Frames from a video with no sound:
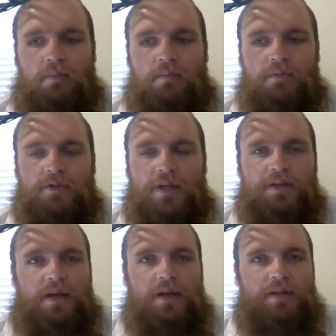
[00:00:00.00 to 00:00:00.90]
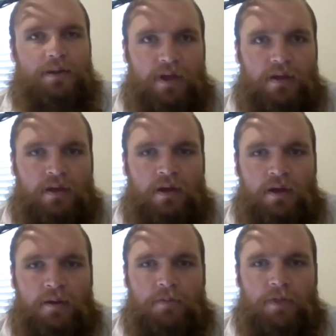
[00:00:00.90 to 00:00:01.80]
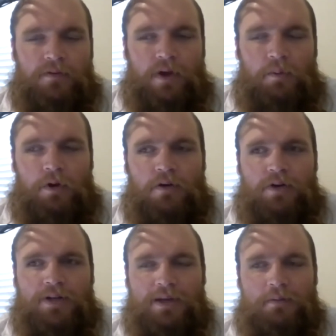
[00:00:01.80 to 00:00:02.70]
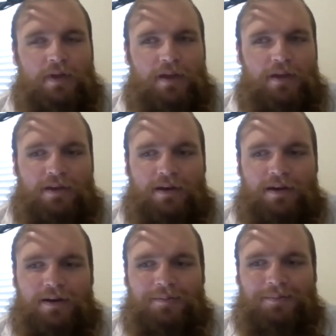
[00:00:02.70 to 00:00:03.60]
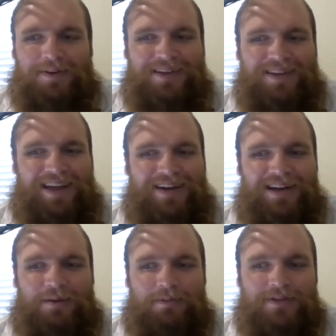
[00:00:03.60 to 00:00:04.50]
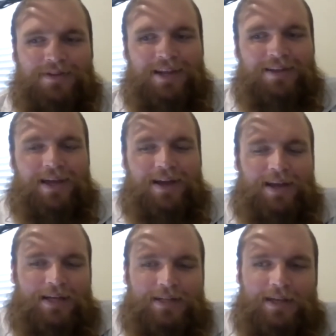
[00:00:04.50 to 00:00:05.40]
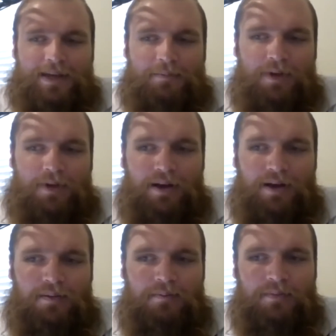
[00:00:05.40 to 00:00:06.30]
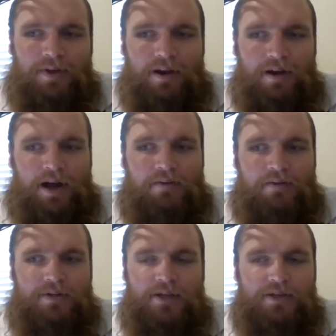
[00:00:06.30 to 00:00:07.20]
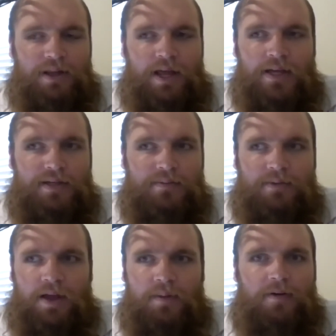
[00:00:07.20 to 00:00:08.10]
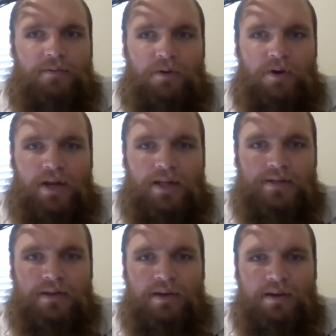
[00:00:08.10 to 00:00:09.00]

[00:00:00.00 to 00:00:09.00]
So I saw Timothy. So I went over to Timothy, ended up kneeling down next to him. Our conversation lasted probably about 40 minutes.